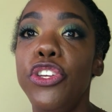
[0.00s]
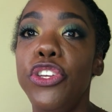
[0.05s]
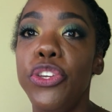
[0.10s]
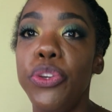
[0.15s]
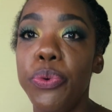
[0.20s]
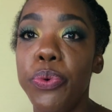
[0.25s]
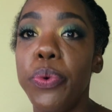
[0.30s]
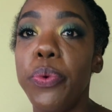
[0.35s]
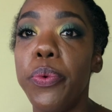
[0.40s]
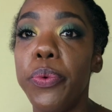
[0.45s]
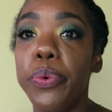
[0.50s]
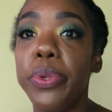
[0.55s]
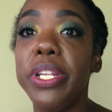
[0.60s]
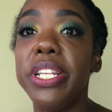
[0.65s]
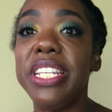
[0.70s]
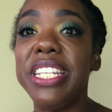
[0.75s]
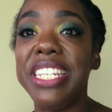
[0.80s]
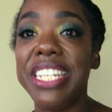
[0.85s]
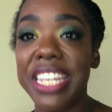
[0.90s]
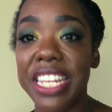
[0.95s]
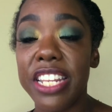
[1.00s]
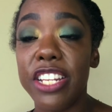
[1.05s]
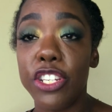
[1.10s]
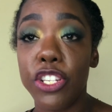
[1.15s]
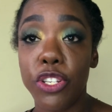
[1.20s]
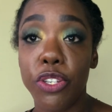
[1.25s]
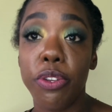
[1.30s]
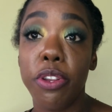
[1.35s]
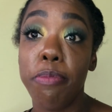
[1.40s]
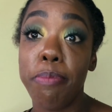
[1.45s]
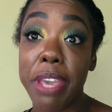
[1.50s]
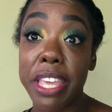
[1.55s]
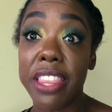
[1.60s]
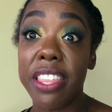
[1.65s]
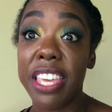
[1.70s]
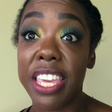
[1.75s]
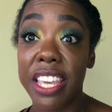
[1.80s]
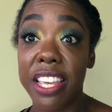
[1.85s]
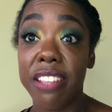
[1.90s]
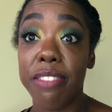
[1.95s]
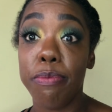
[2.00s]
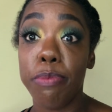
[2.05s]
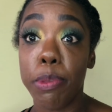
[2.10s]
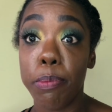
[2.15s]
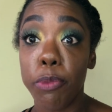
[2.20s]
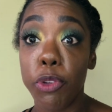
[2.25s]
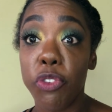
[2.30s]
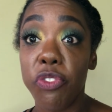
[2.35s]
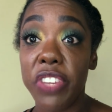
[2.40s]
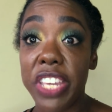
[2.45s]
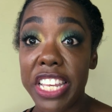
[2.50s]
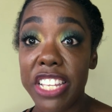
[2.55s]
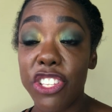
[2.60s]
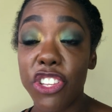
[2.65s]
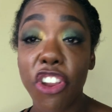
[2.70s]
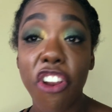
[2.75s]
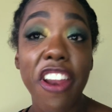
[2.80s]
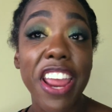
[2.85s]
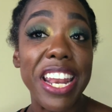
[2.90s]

you needed to do to make the move easier,